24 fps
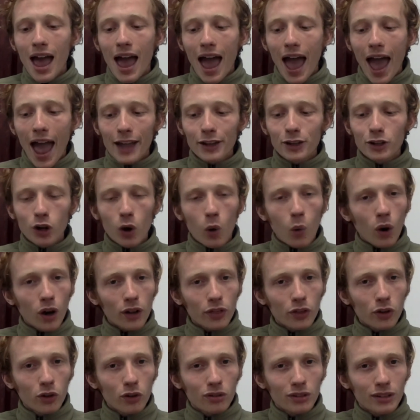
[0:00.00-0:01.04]
And you don't want
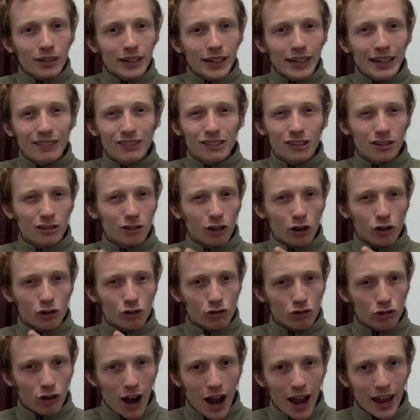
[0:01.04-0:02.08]
those leaves to start
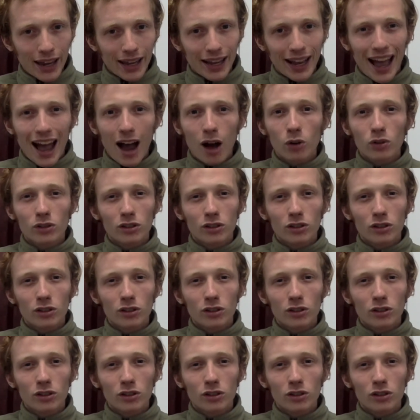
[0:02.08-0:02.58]
drying out,